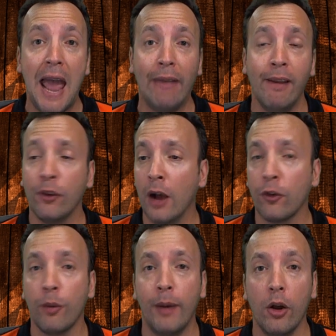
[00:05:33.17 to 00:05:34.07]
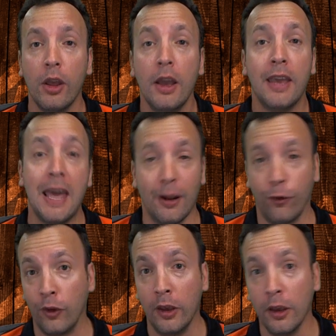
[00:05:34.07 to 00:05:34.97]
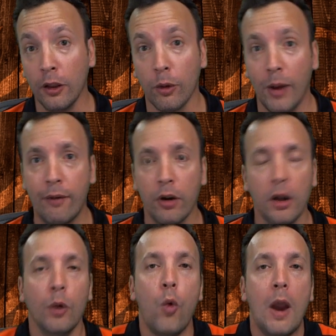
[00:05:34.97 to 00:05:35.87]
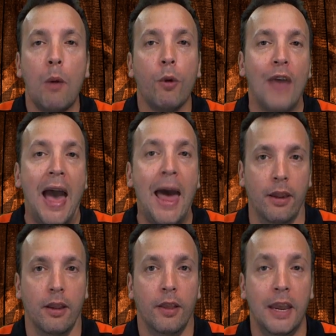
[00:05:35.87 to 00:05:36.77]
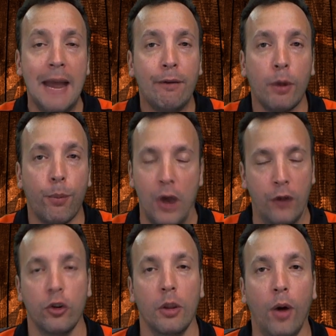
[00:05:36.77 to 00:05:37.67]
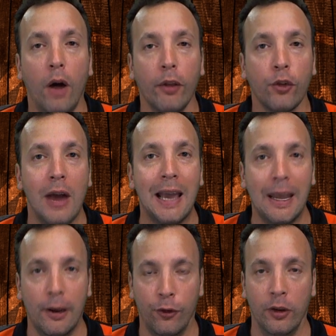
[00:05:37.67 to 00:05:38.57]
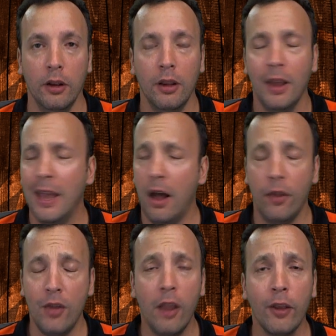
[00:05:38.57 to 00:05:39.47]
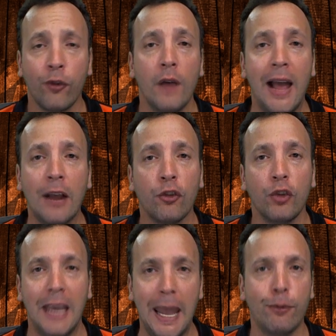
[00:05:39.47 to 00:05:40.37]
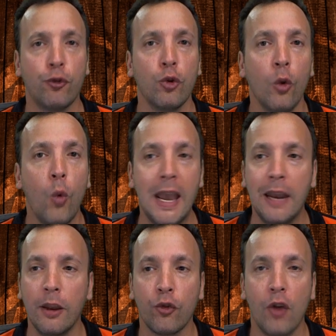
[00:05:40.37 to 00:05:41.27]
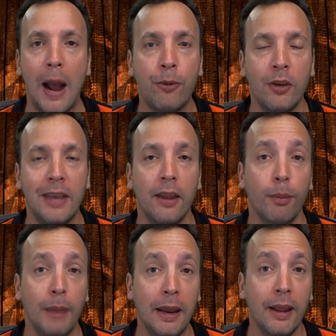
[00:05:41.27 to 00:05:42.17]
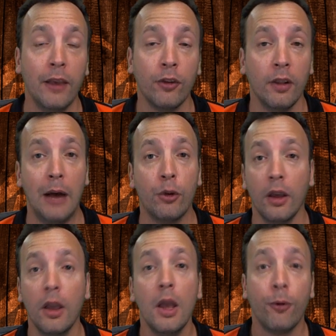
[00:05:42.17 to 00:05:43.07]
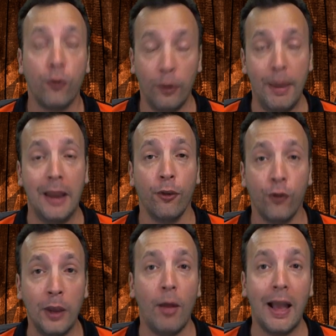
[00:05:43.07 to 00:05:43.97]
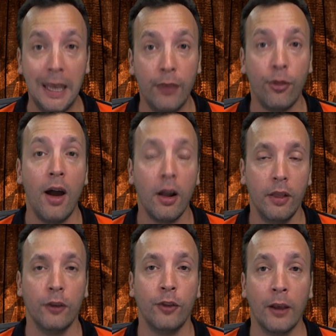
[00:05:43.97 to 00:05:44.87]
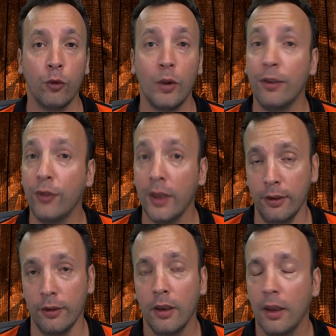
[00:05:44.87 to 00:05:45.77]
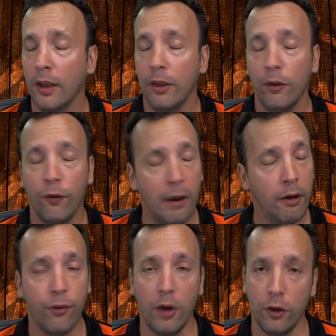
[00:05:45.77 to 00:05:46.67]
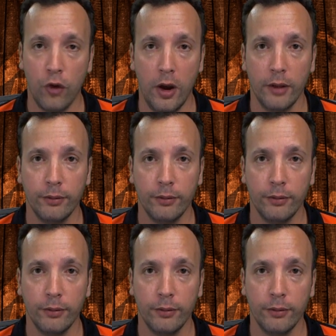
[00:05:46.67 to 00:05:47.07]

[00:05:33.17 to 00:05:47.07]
And then he talks about getting a steal or whatever. Where was that? He never pressured the ball to try and get a steal. None of this stuff actually came true the way he describes it, yet in the media he's allowed to make it seem like he thought of these things when he didn't. Very frustrating.